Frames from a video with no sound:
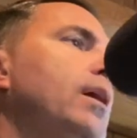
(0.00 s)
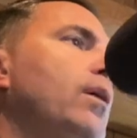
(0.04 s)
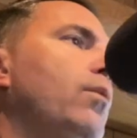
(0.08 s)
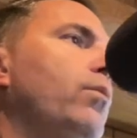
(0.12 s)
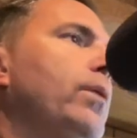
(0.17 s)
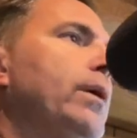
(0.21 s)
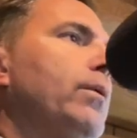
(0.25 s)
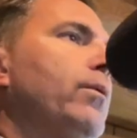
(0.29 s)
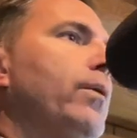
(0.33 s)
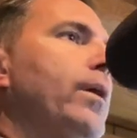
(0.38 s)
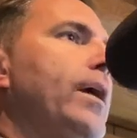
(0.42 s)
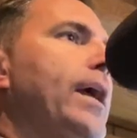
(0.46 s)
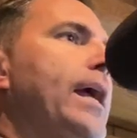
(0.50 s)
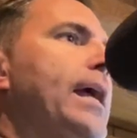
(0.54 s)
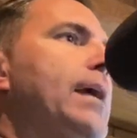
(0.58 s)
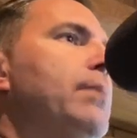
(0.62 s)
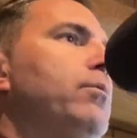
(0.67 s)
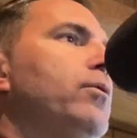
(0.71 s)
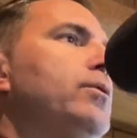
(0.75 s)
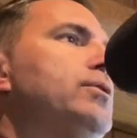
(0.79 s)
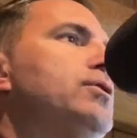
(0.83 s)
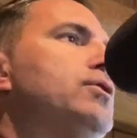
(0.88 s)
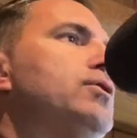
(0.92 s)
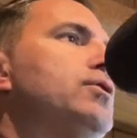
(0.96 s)
We were
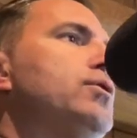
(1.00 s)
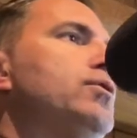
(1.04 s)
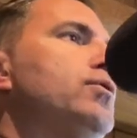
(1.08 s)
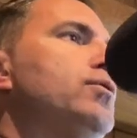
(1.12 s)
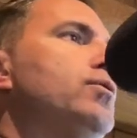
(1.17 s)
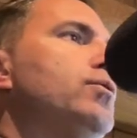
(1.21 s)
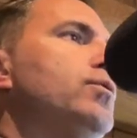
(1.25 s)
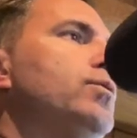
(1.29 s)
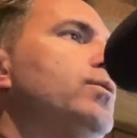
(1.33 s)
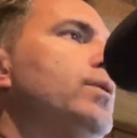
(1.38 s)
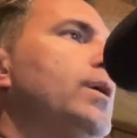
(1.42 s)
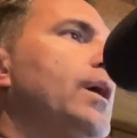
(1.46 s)
able to